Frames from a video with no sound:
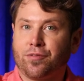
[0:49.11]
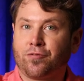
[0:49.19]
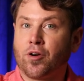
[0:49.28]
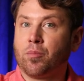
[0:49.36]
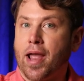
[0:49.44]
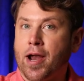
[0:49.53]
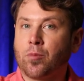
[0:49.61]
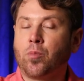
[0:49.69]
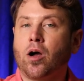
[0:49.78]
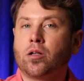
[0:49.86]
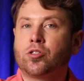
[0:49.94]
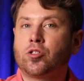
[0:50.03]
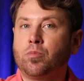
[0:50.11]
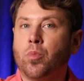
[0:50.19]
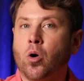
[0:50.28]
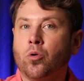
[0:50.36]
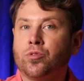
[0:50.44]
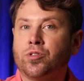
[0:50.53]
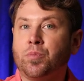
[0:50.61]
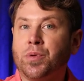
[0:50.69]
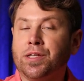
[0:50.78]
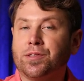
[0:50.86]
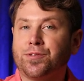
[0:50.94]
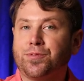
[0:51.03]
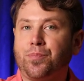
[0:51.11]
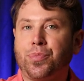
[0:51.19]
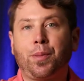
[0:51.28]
from AirPods to Bose to Beats.